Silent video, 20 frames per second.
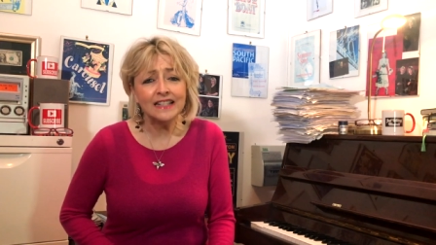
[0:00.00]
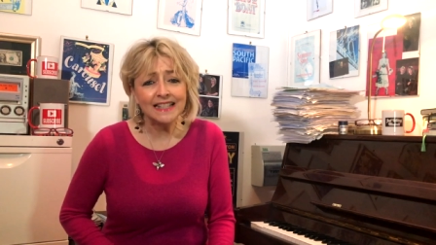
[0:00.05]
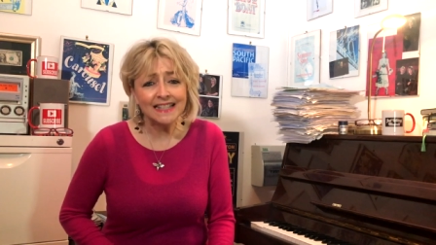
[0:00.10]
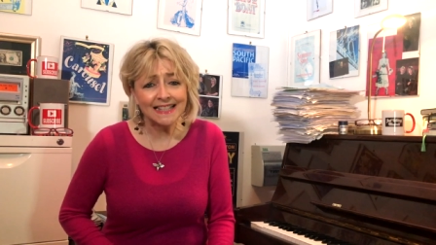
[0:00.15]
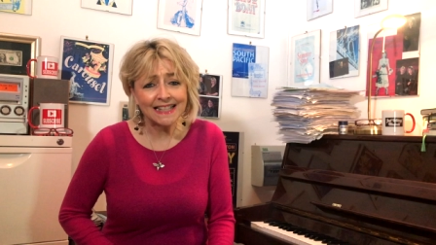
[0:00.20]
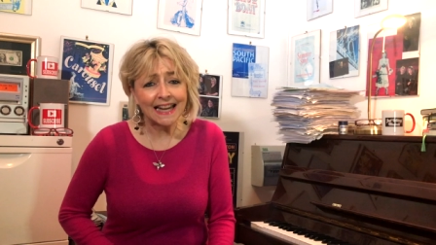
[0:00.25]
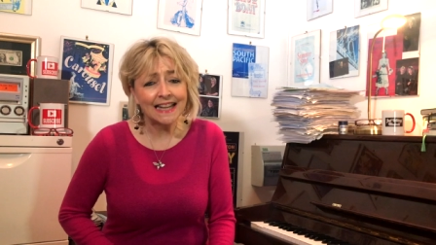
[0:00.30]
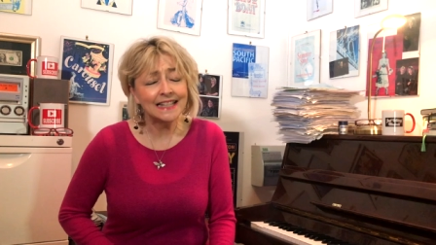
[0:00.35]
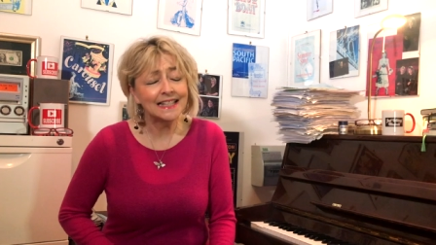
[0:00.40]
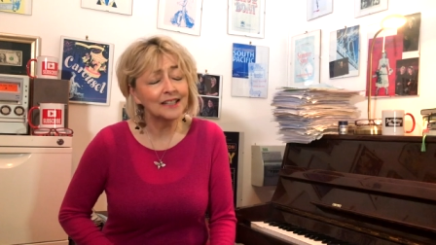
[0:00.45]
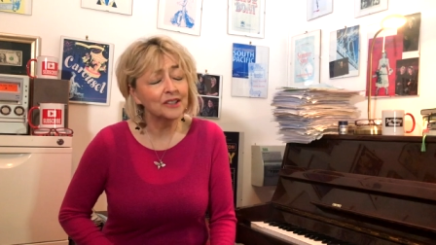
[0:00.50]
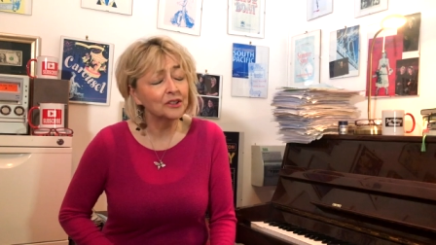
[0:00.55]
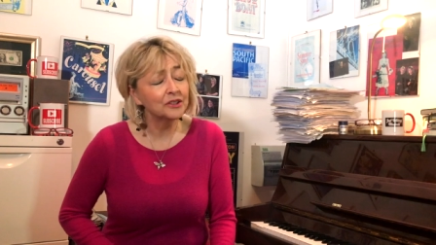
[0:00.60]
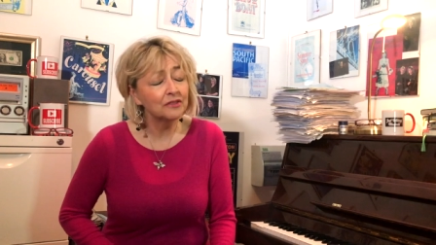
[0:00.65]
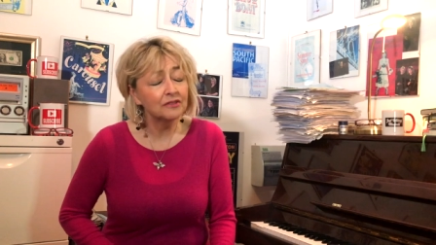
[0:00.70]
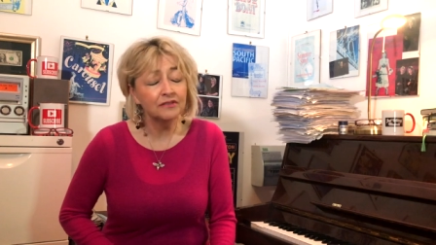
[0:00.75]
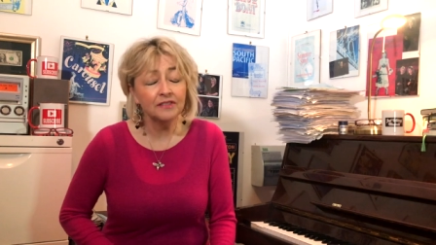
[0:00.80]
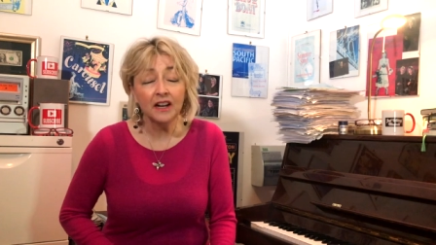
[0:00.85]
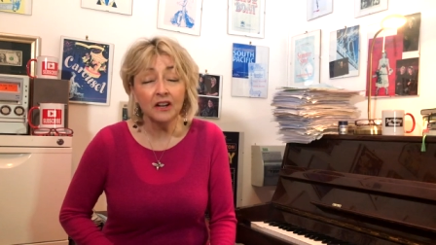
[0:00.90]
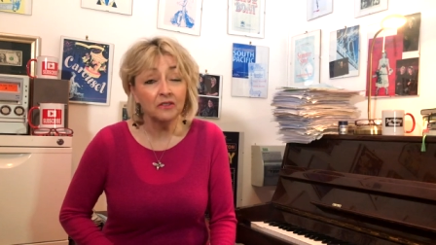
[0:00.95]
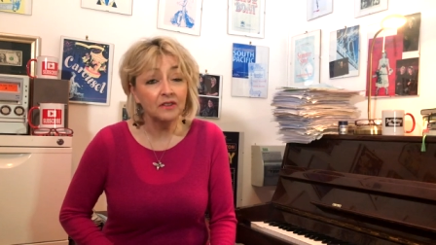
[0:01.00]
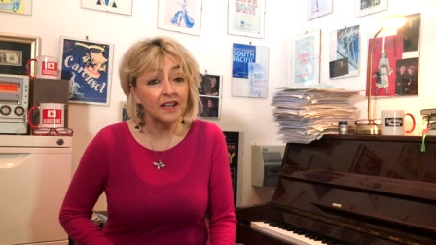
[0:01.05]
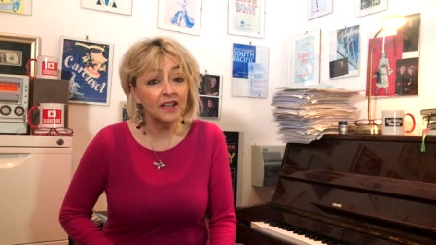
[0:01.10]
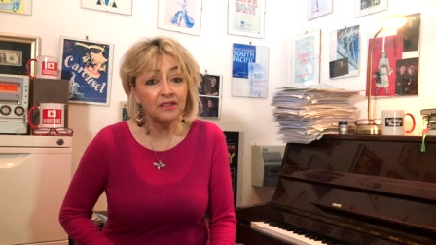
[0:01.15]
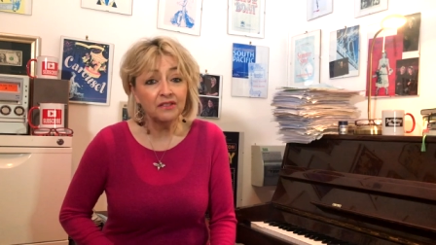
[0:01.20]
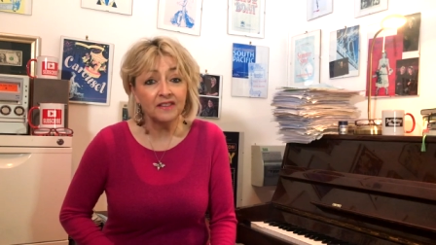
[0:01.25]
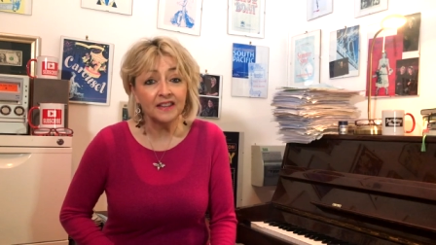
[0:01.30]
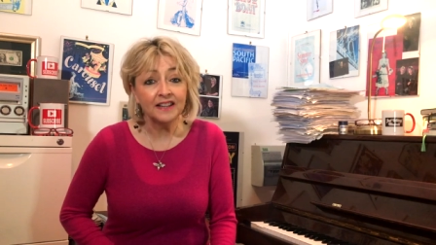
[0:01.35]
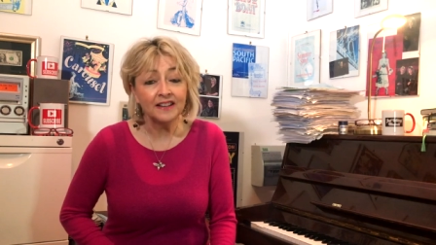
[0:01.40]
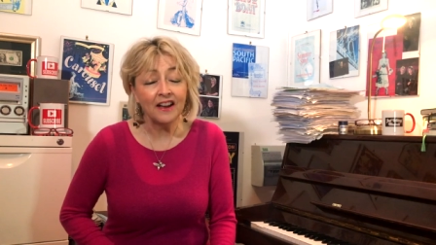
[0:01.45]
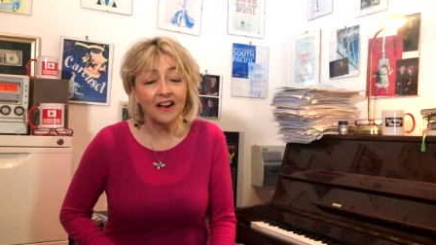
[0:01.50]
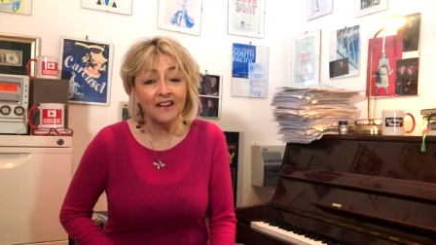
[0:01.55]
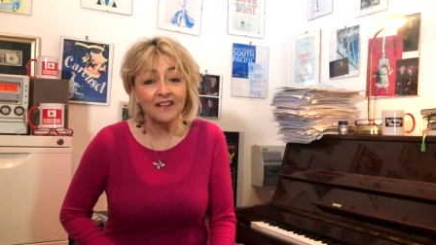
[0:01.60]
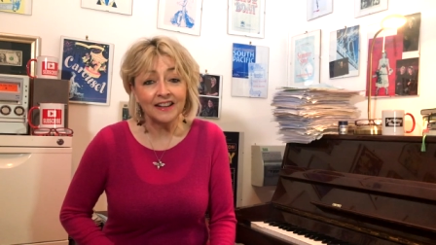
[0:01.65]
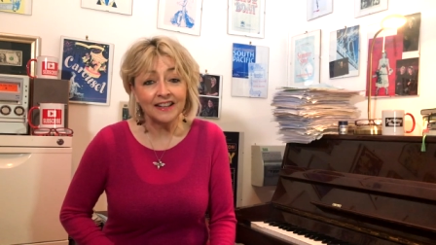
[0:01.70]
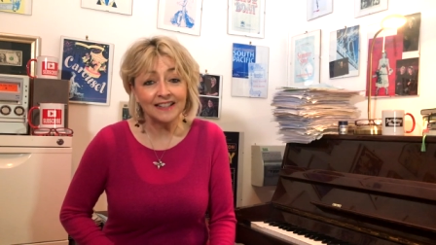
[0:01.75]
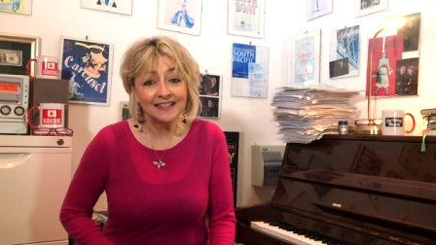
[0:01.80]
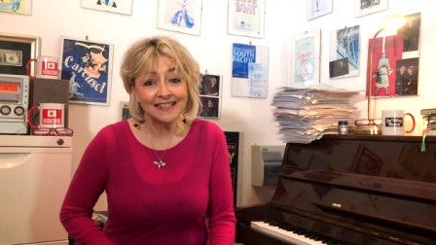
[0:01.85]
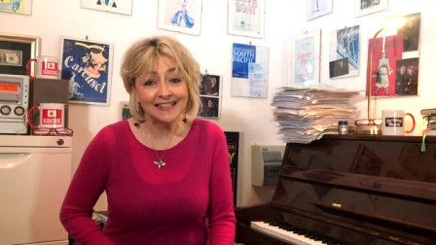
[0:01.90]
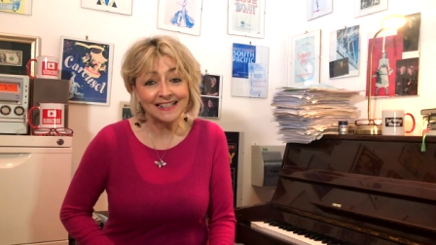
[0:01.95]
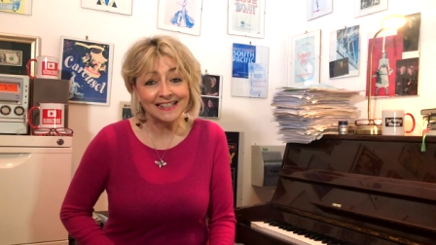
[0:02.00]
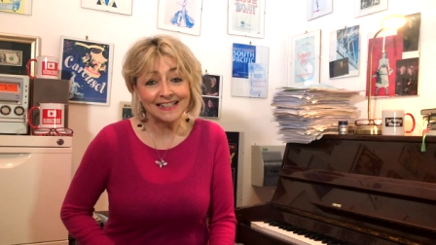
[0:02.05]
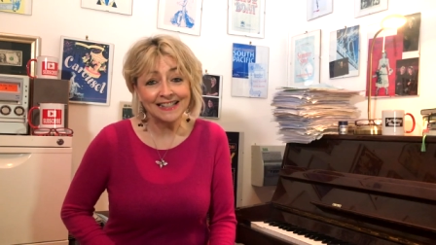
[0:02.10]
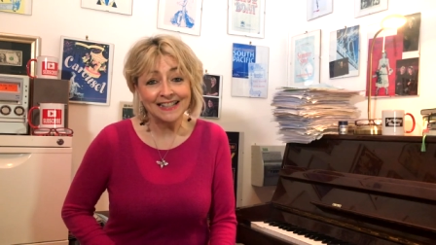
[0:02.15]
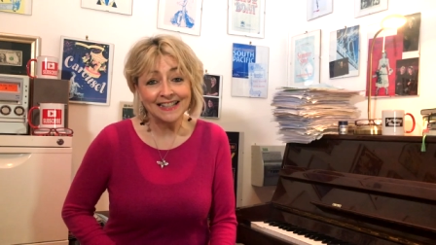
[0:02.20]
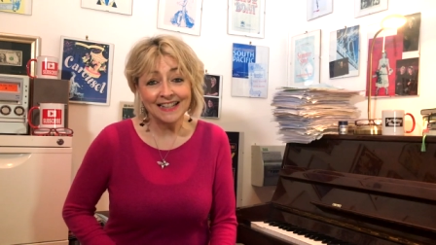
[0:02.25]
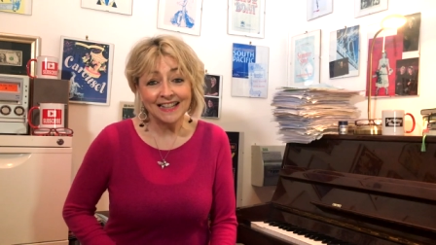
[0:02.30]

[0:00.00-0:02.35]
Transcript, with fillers: skating on very thin ice.